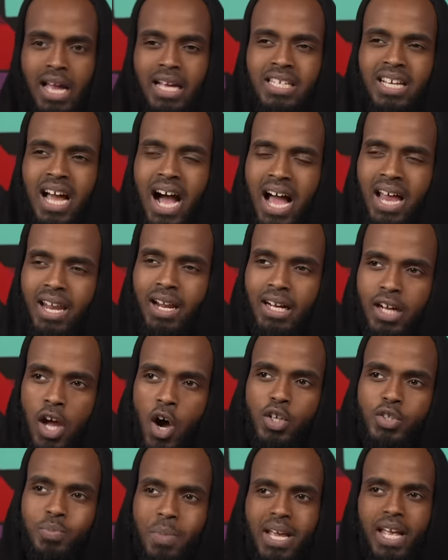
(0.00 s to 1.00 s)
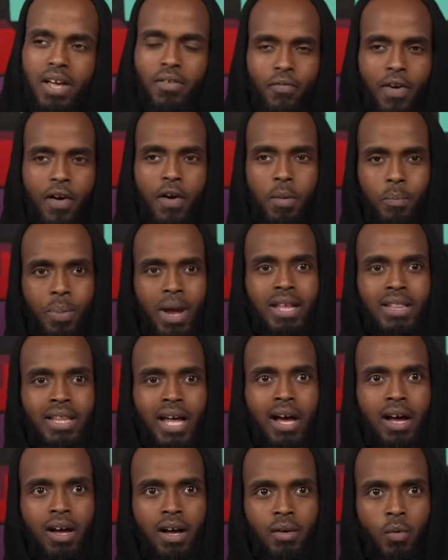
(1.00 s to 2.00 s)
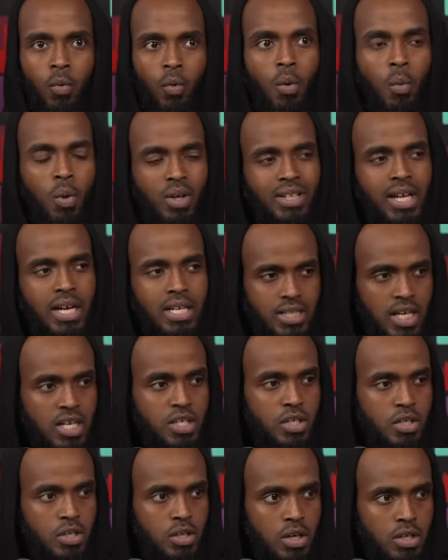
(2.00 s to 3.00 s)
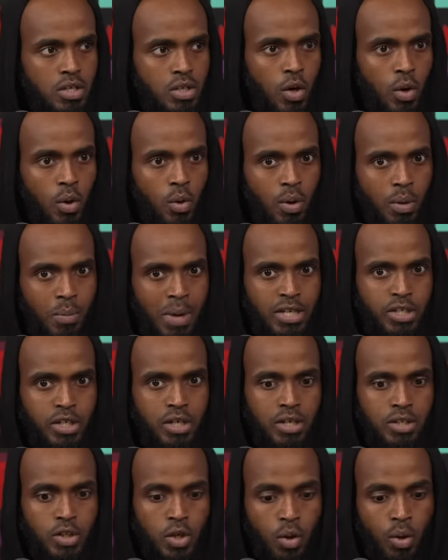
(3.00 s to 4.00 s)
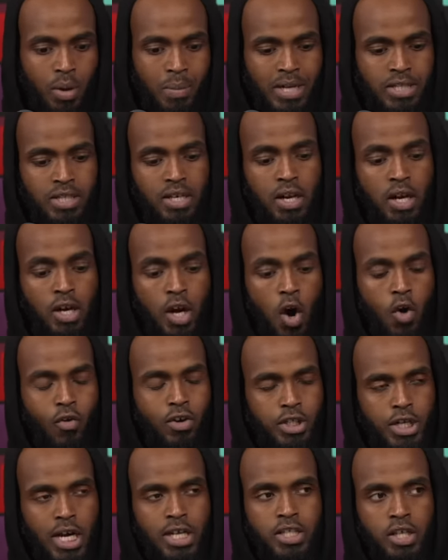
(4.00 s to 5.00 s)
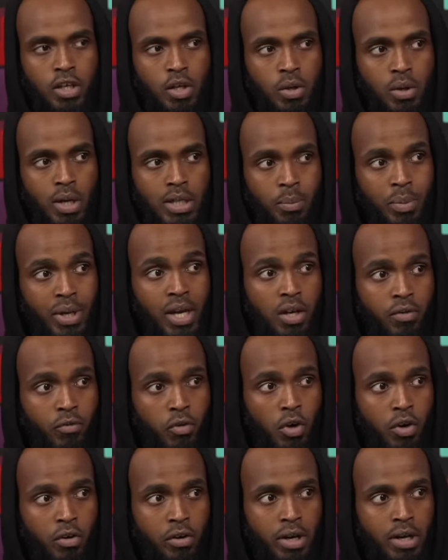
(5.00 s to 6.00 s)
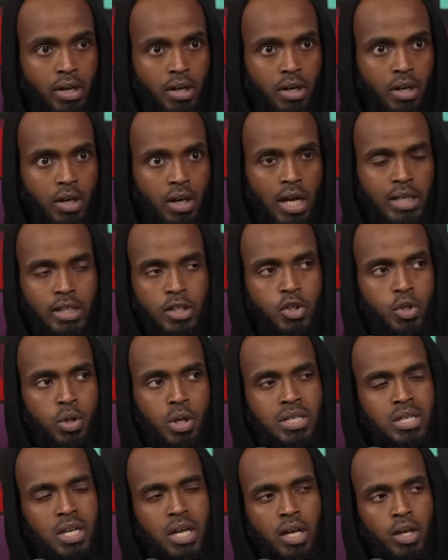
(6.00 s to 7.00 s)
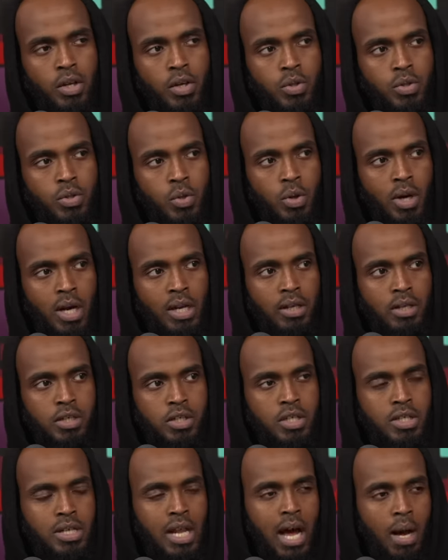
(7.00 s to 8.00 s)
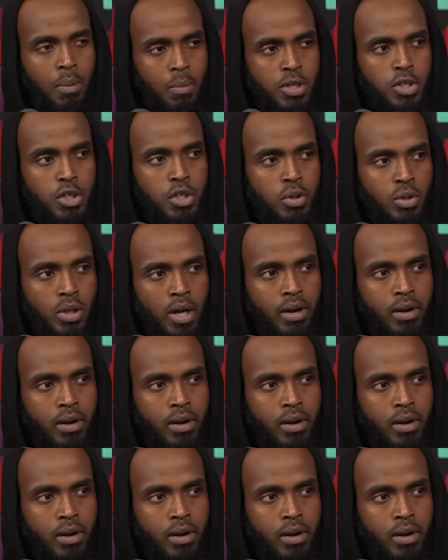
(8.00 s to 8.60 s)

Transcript: It's kind of girls make it very bait that what what their intentions are. So imagine, so imagine a girl rejecting you at the beginning of your career, and then two years later you don't talk, and she's like, "I miss you."